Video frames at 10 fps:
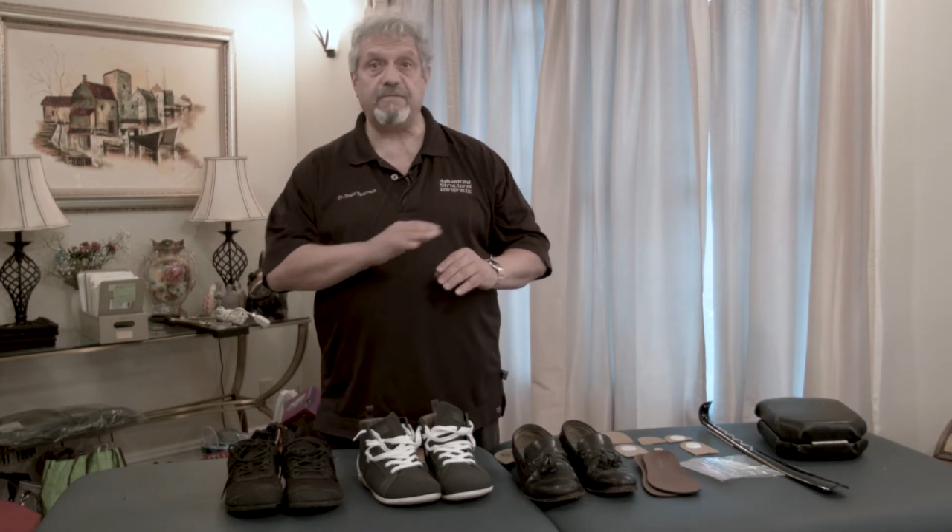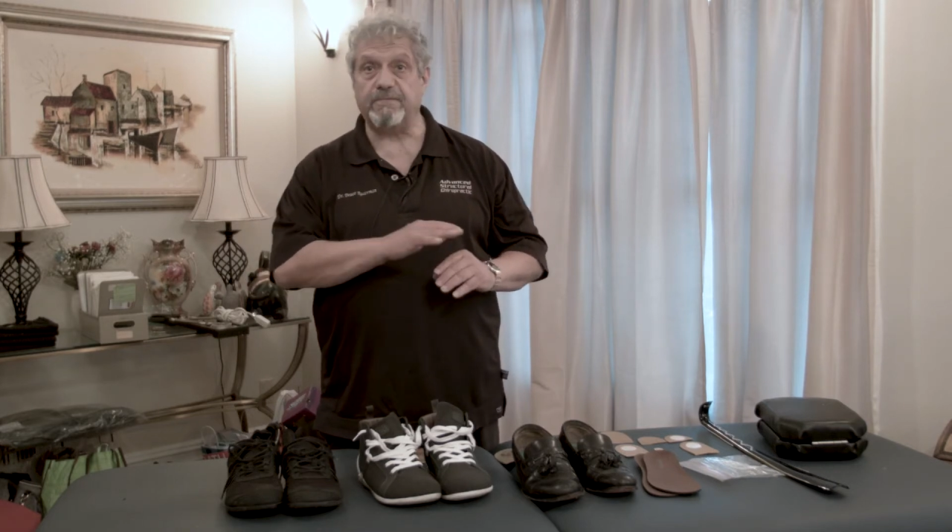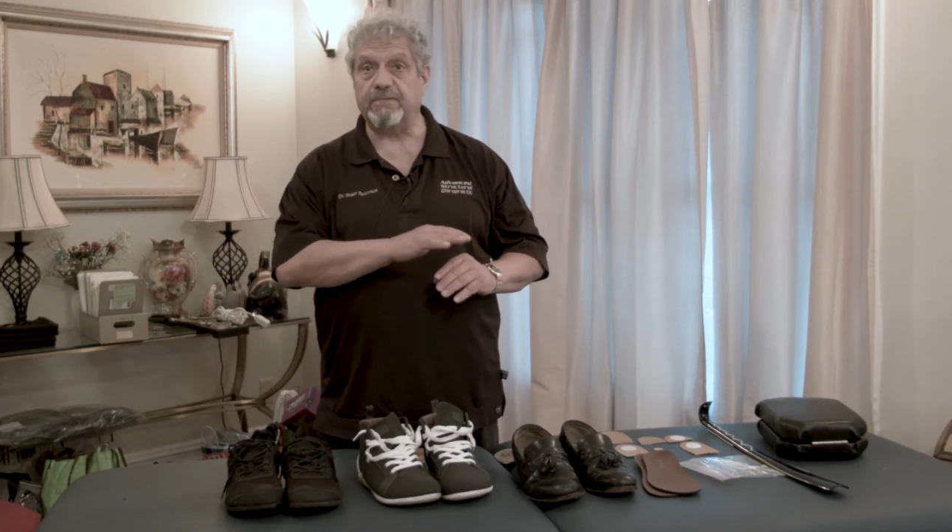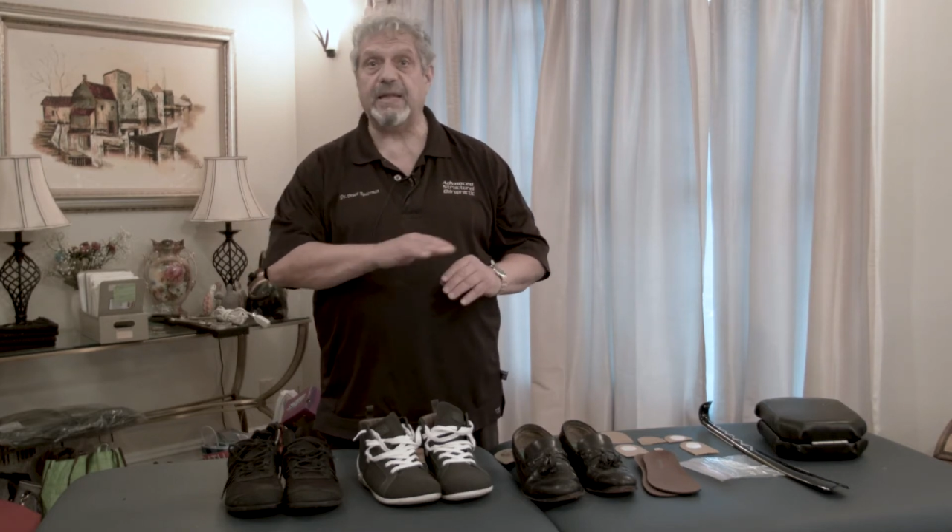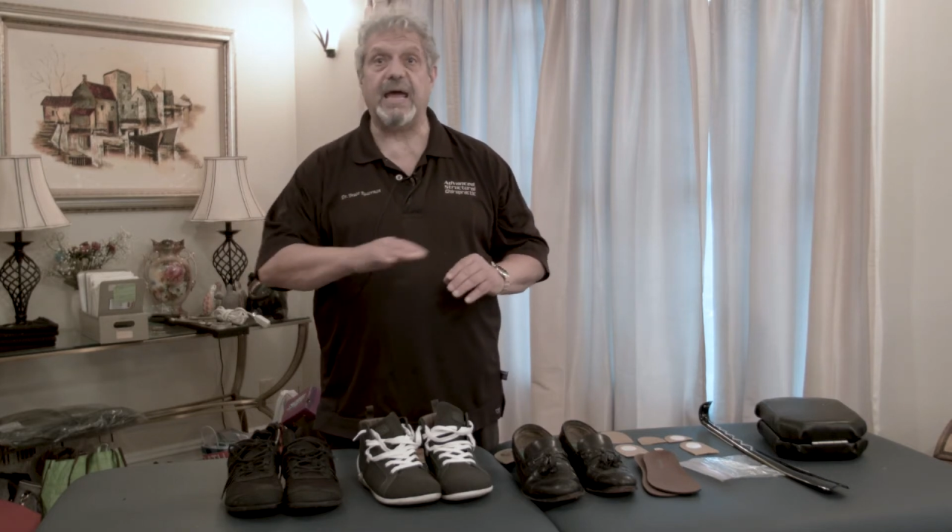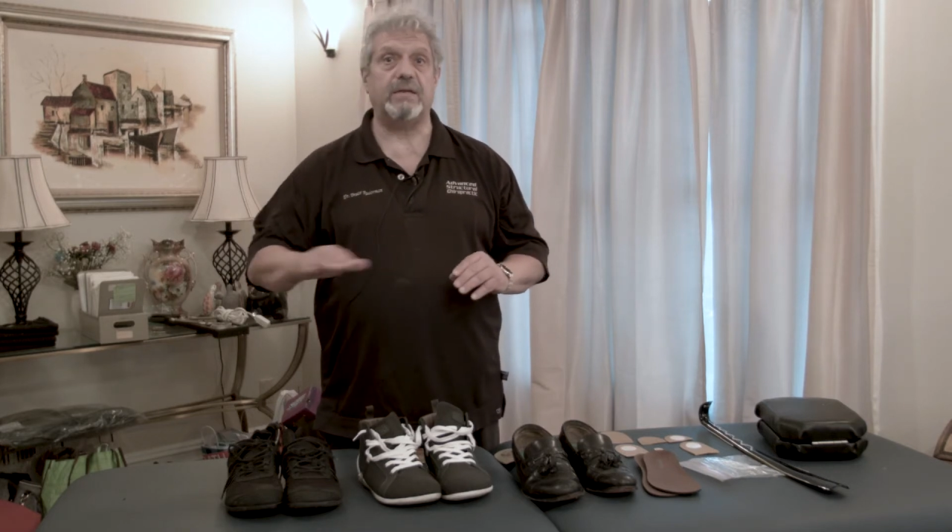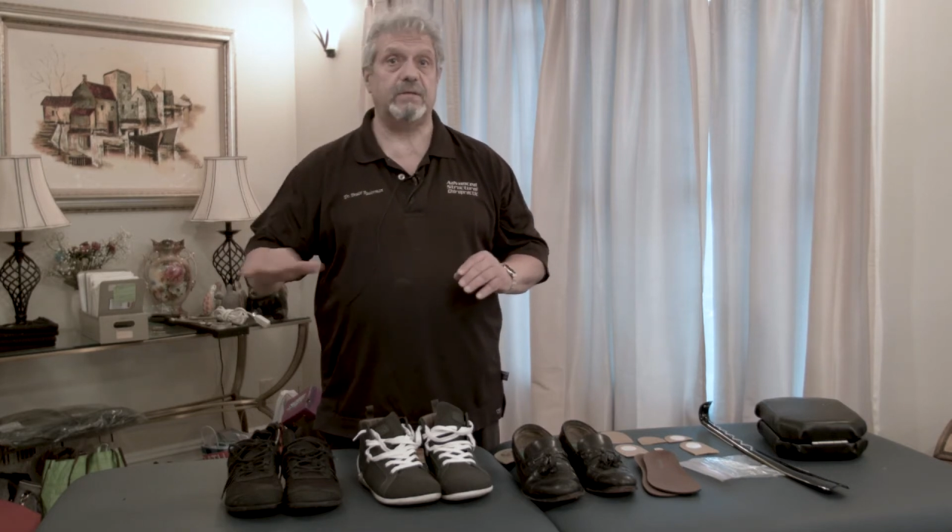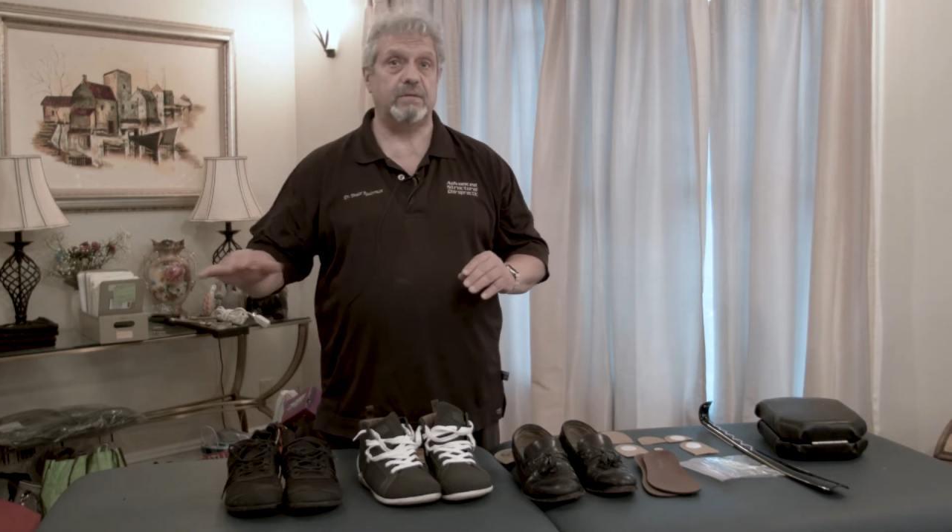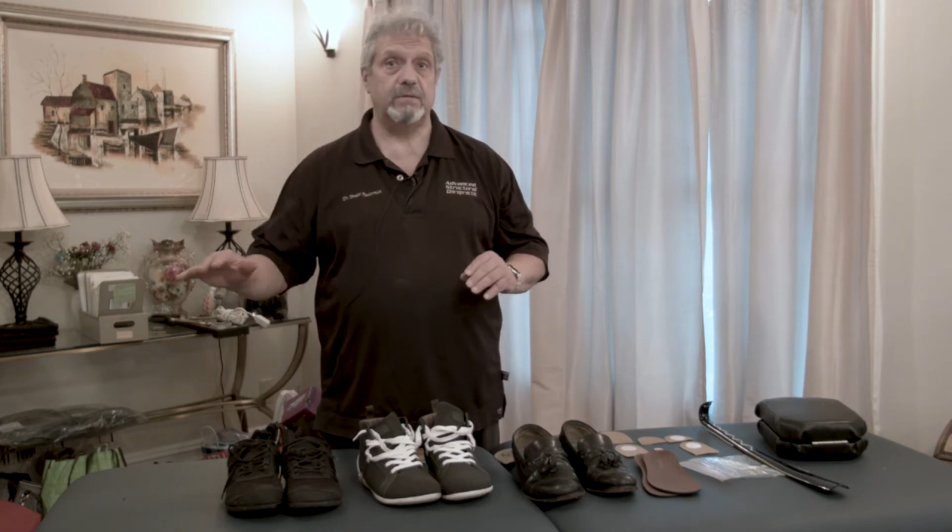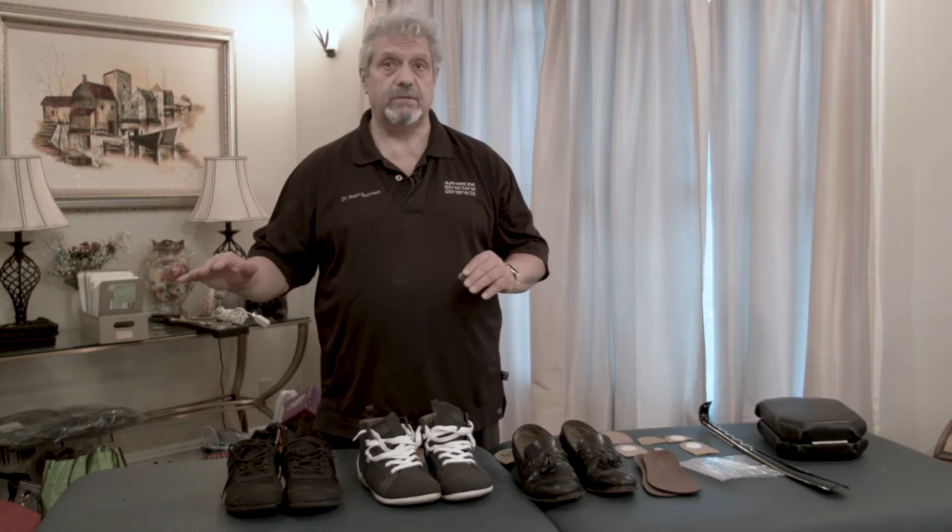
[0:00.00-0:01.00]
flat
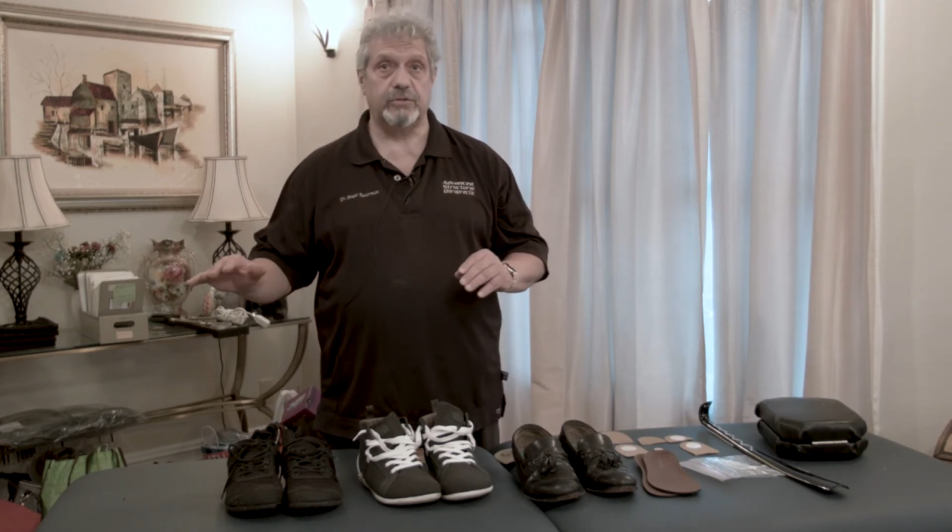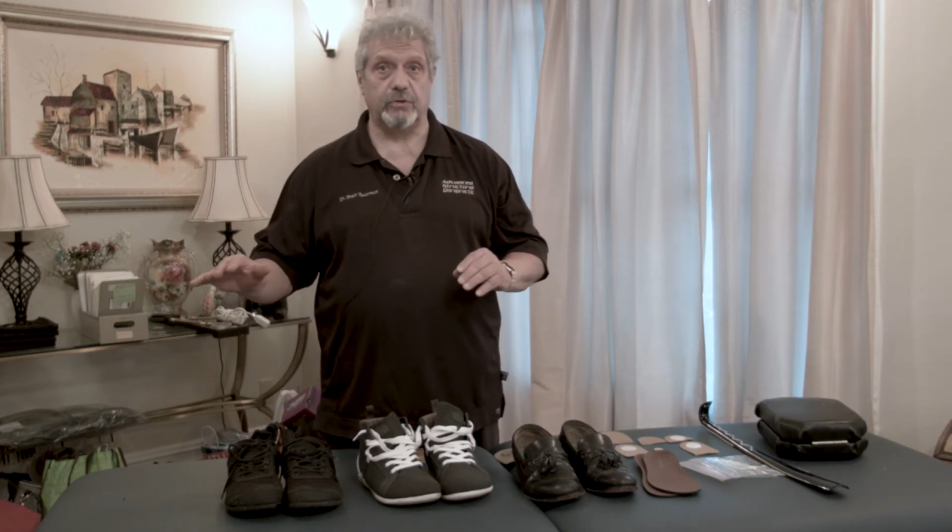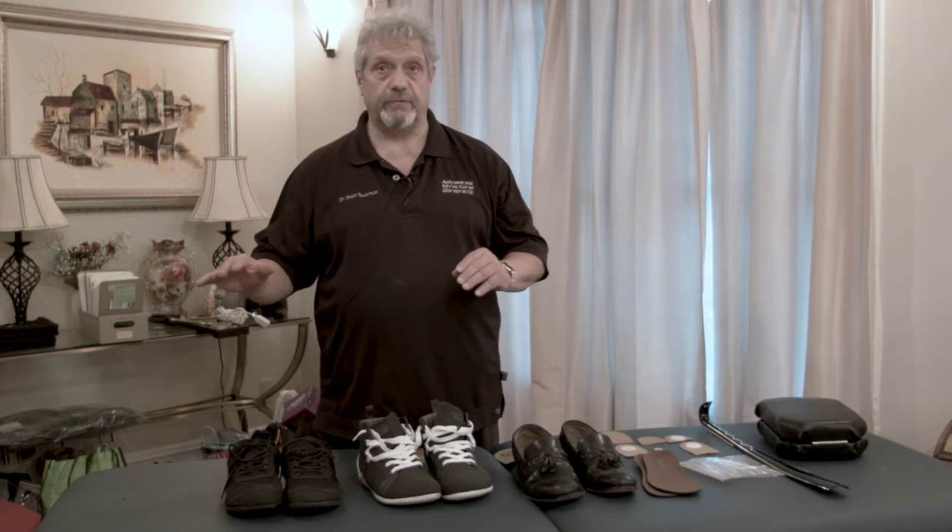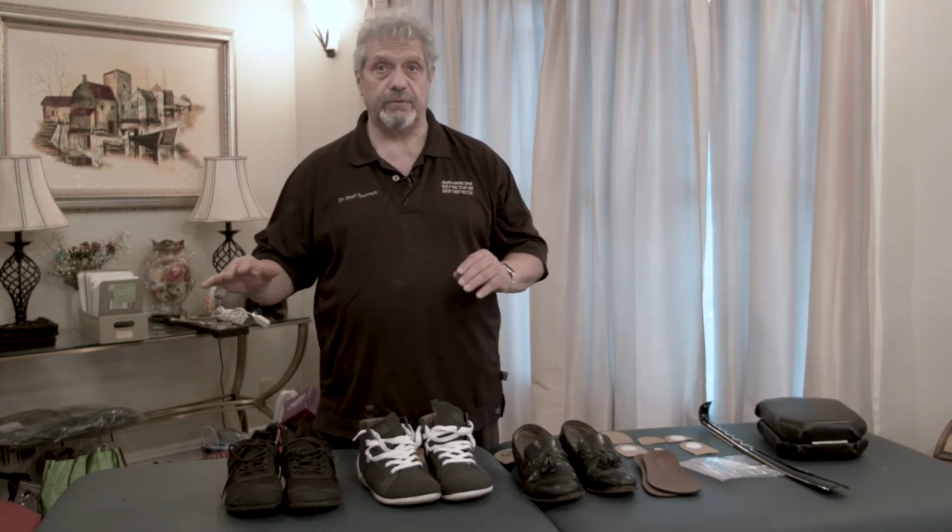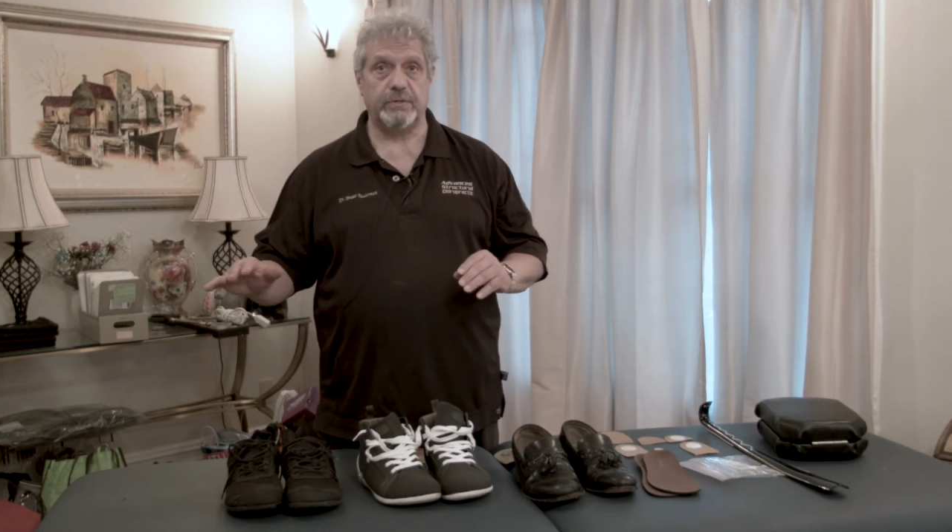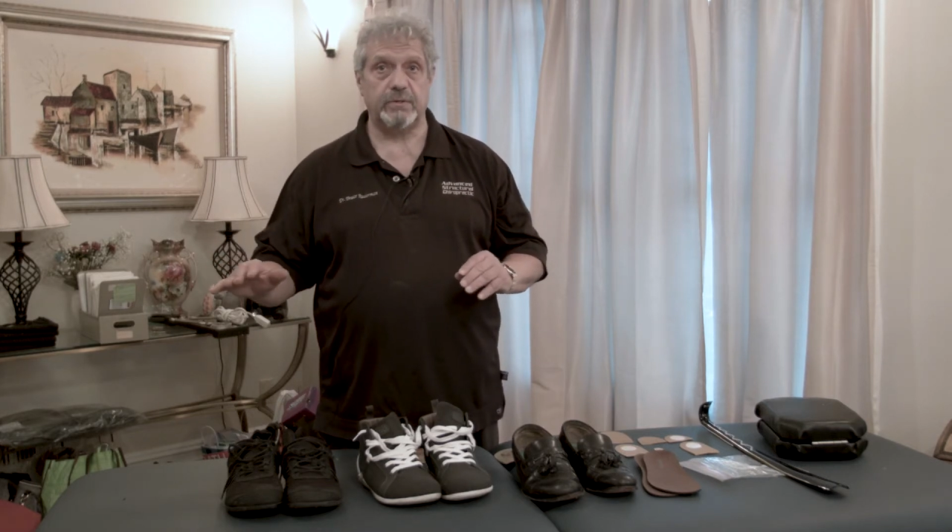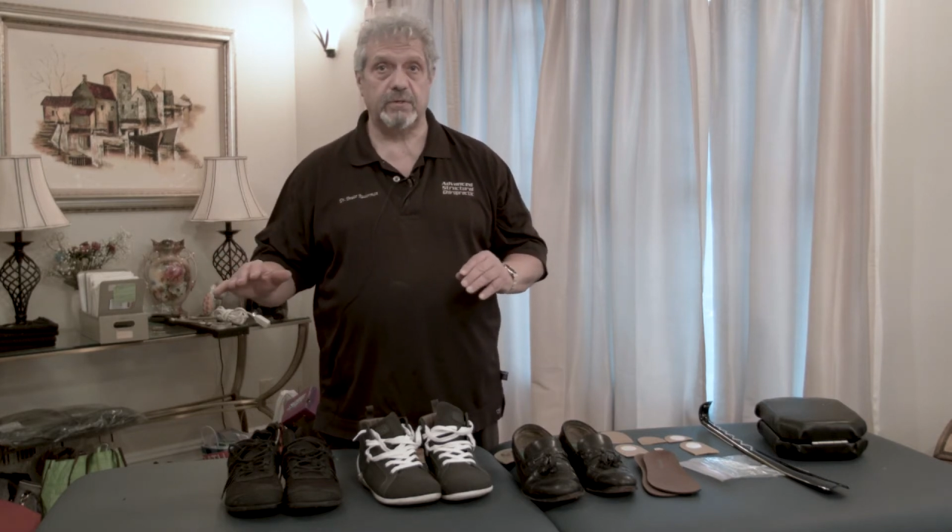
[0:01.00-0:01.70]
surface.